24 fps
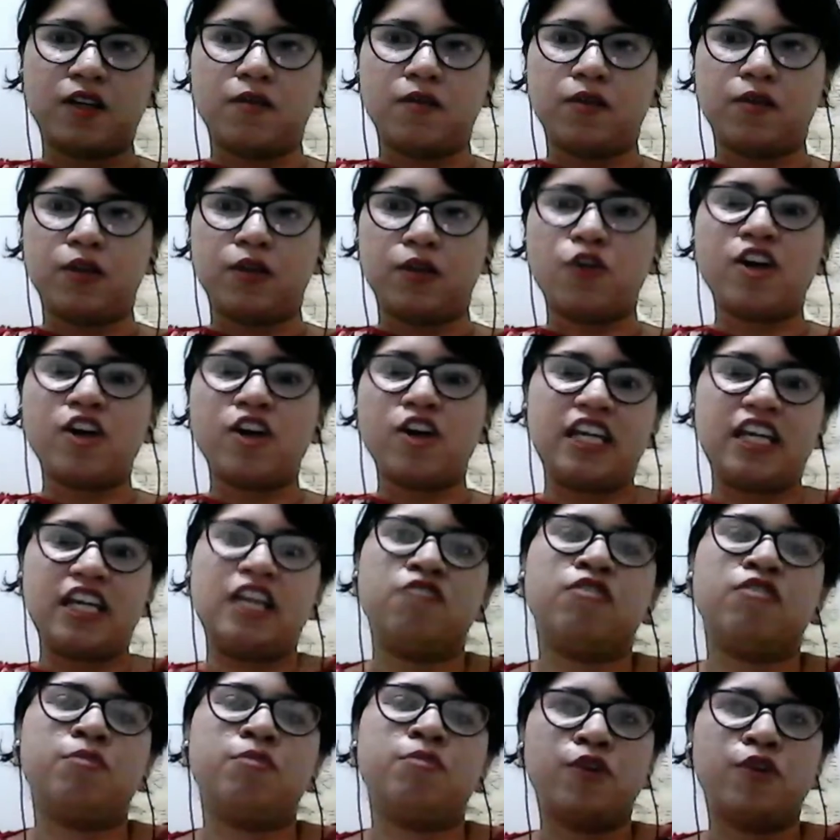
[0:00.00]
You are
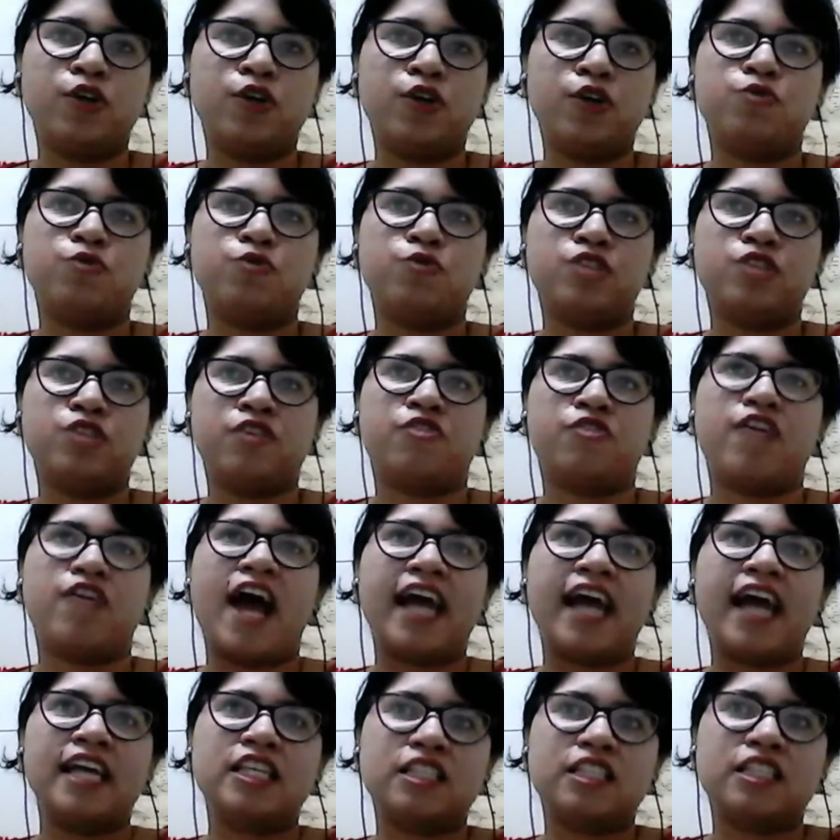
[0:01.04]
even producing
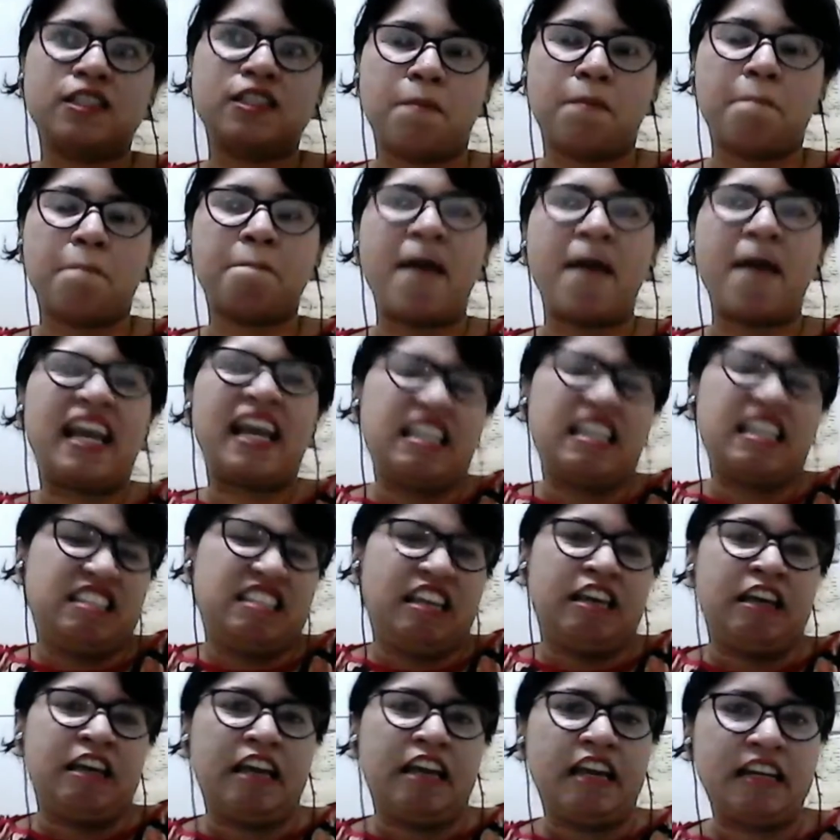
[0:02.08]
rice, packaging
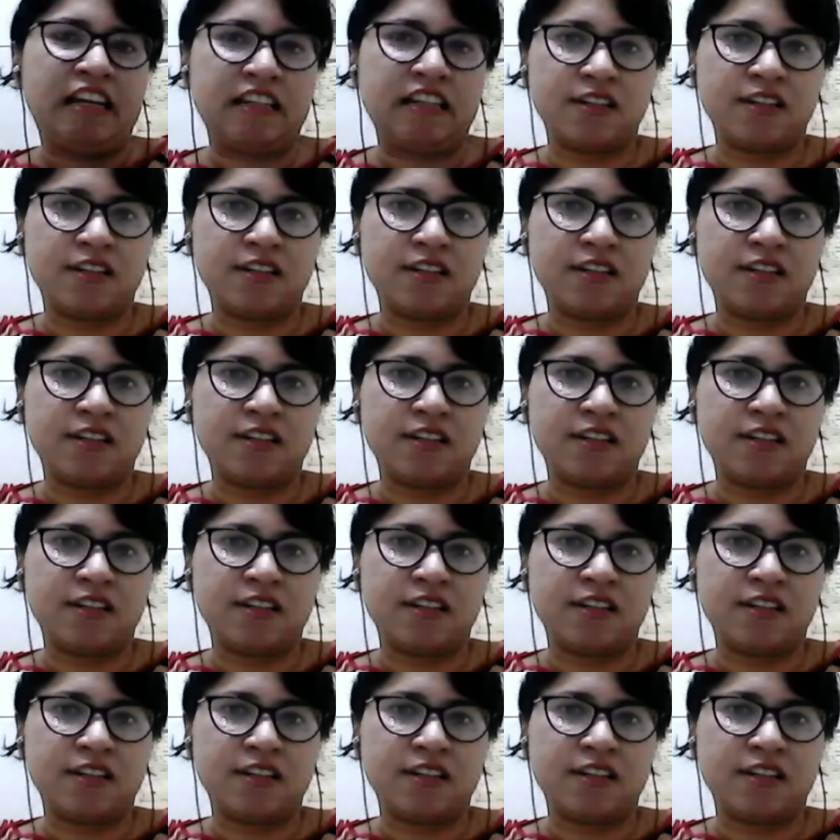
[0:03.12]
it,